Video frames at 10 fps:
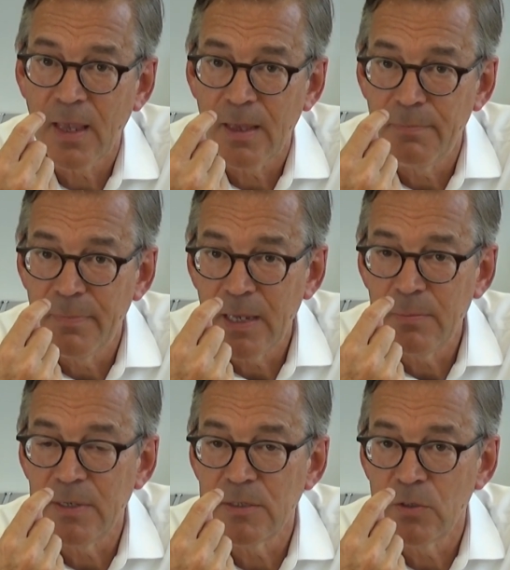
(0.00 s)
a
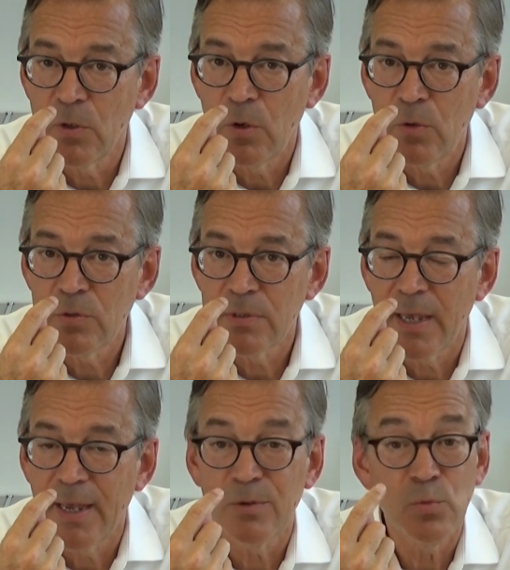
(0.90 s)
baby's nose
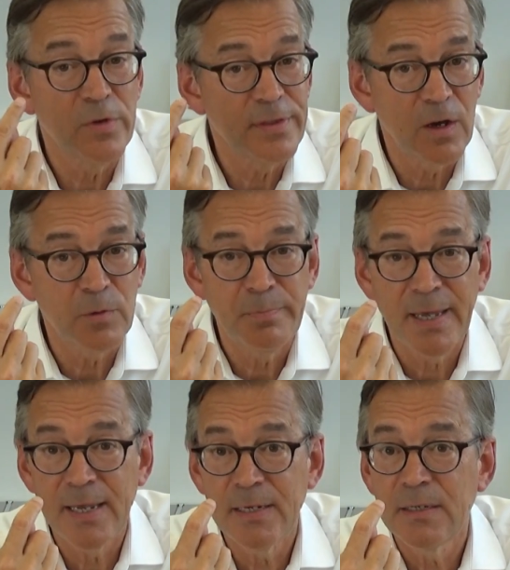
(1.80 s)
and without
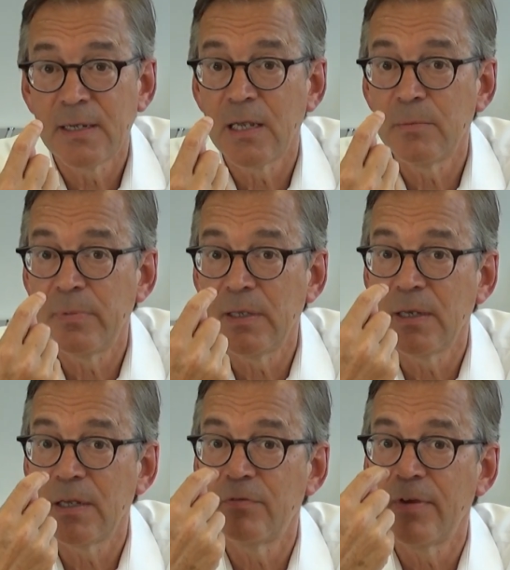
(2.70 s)
pain can be
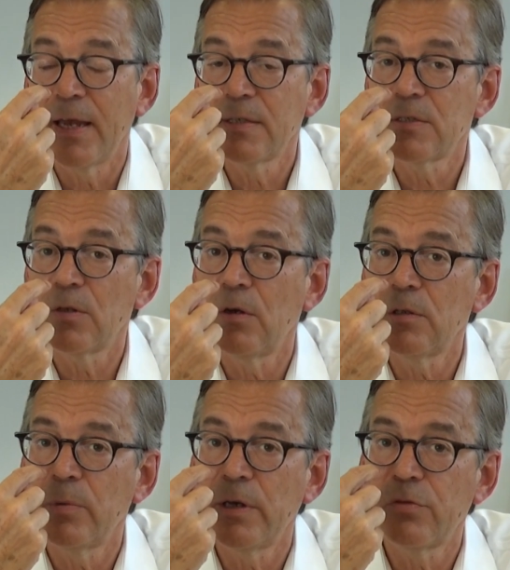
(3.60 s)
advanced all
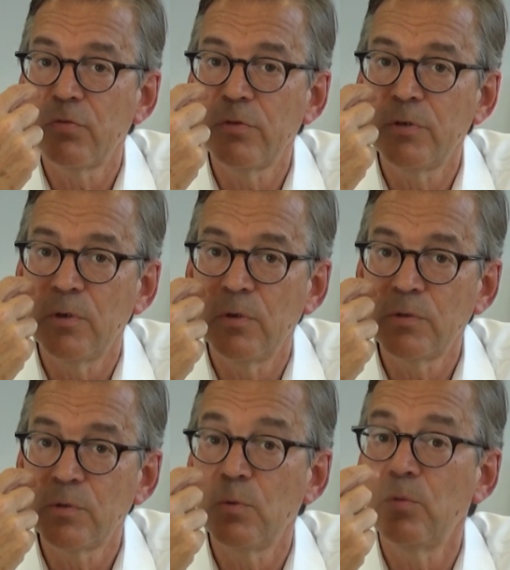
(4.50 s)
the way through the
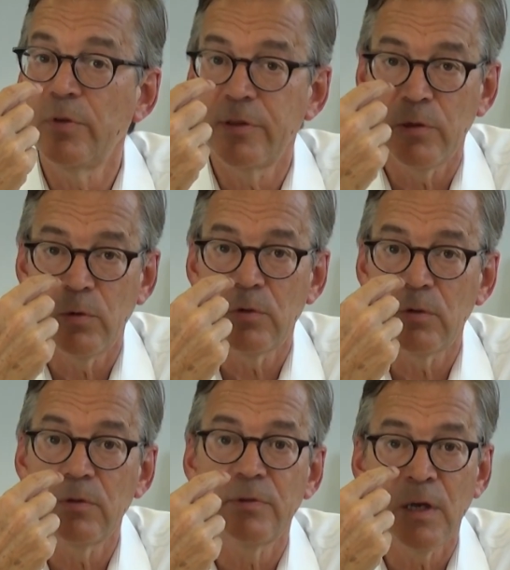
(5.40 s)
nose with
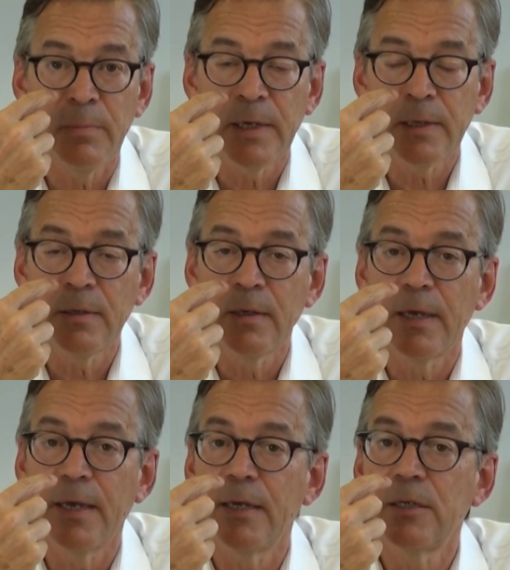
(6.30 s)
local numbing
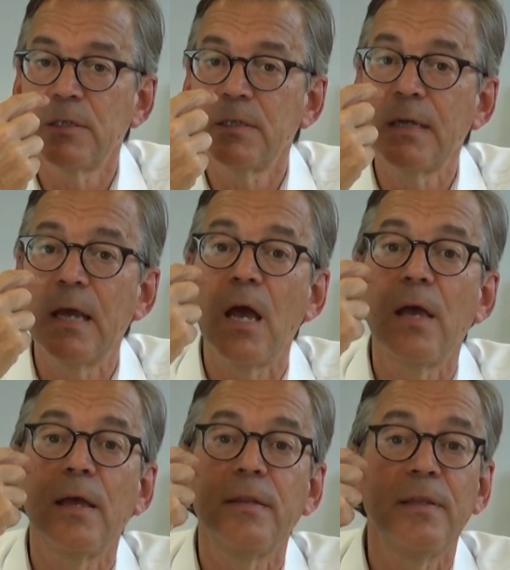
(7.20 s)
agent,
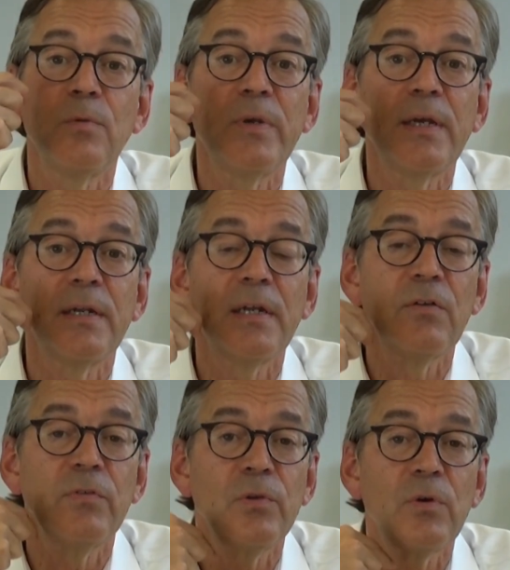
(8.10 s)
and then we can
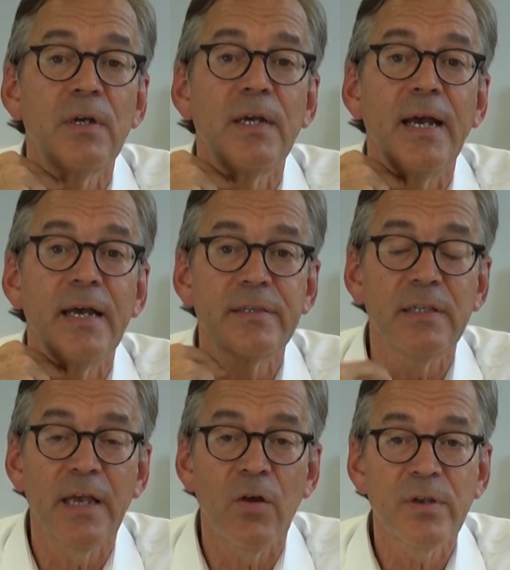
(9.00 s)
have a look at the
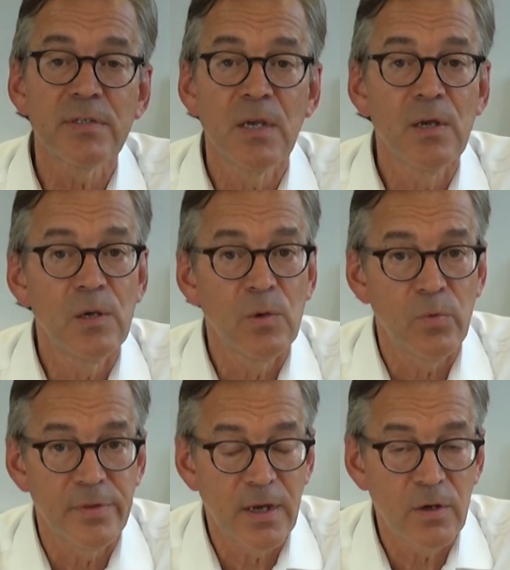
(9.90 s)
larynx
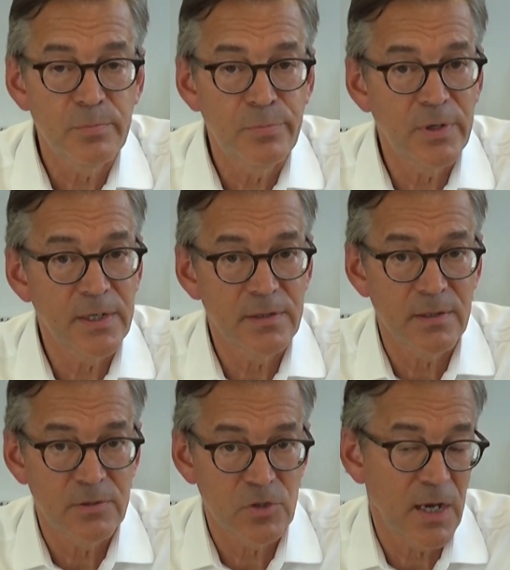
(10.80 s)
without putting the
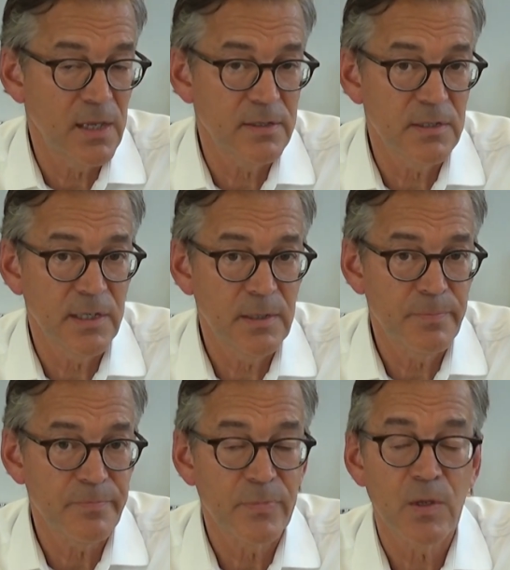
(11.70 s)
child to sleep,
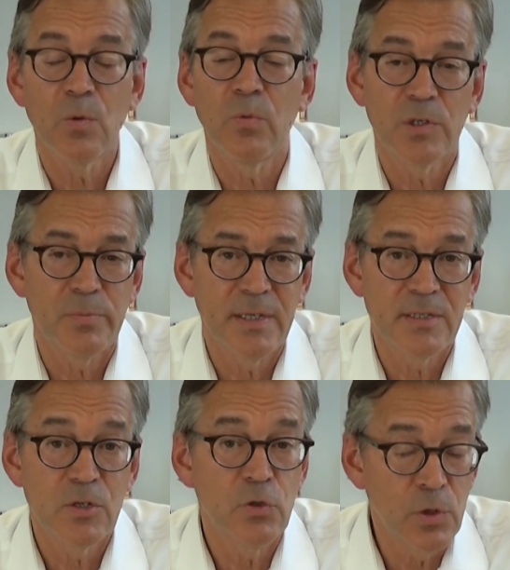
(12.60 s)
which
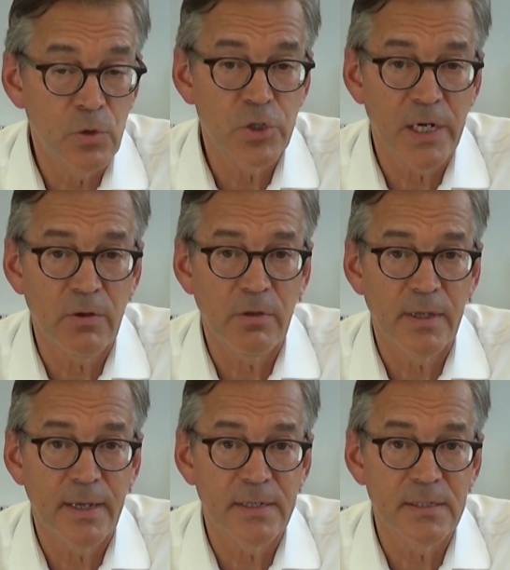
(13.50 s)
means no general
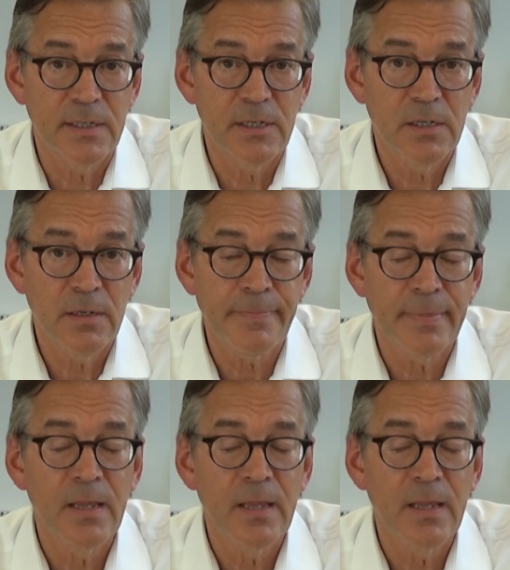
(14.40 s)
anesthesia.